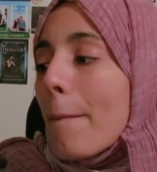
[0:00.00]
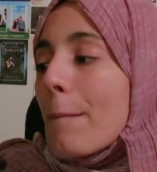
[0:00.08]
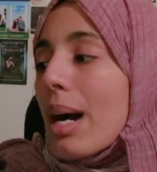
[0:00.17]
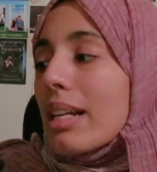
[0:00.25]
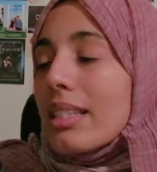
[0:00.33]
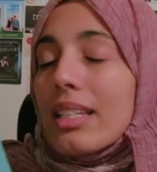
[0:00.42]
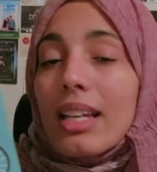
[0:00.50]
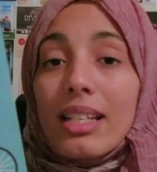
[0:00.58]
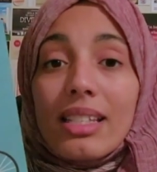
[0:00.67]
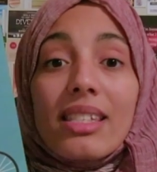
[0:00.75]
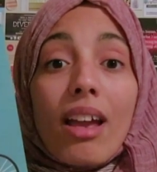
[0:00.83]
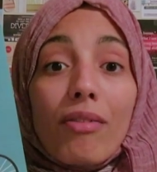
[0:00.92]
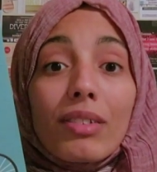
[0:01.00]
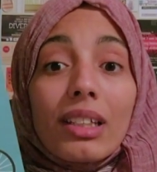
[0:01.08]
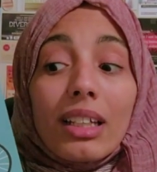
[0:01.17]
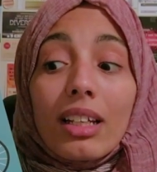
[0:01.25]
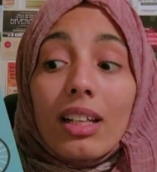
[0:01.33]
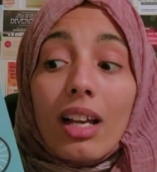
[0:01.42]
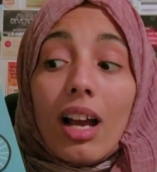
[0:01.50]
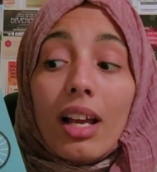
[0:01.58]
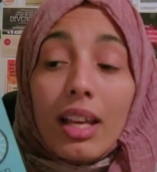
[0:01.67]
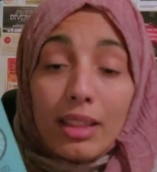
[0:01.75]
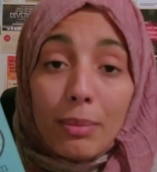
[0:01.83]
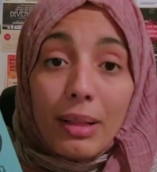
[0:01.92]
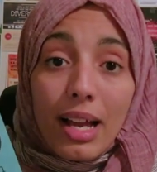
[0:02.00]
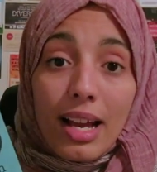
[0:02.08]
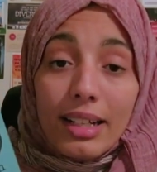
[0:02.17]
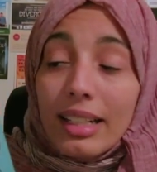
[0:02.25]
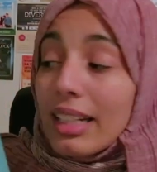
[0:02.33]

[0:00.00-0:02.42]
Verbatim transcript: but it's definitely in the plan